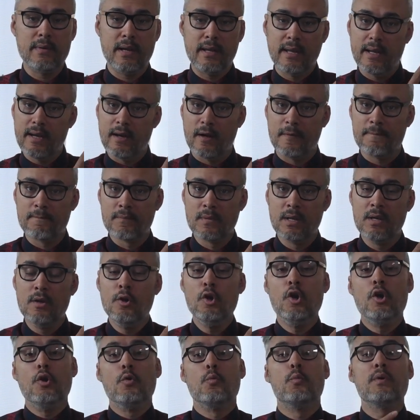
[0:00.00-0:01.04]
right here,
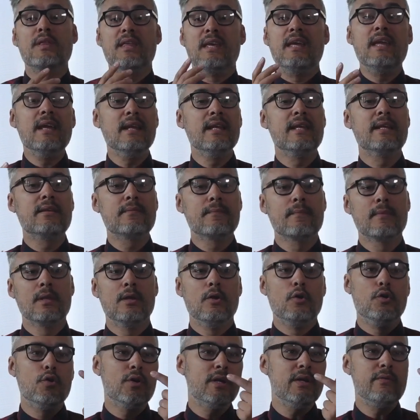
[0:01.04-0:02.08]
with healing,
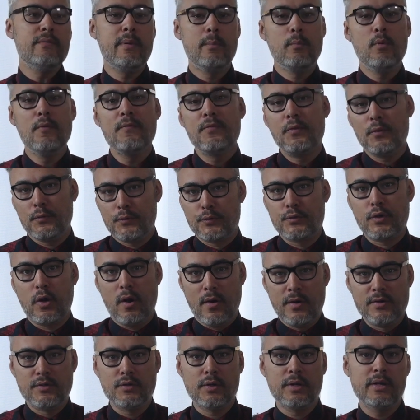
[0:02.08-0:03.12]
you can remove those
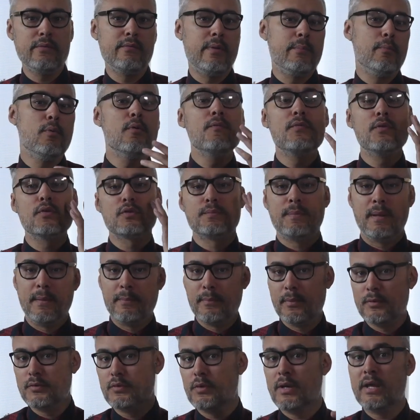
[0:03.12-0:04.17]
scars, you can remove those
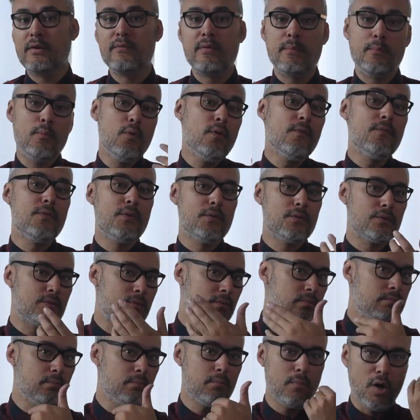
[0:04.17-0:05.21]
pimples, you can remove
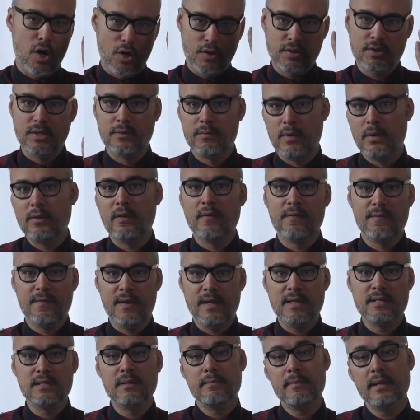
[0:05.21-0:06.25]
those marks around the
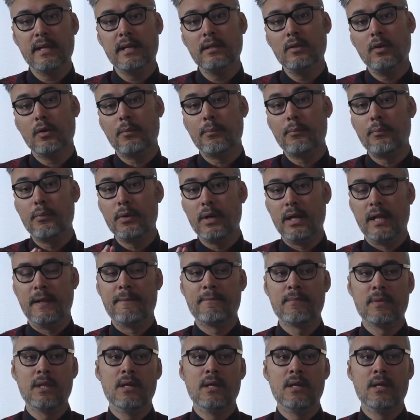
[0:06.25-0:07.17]
face and make it look pretty.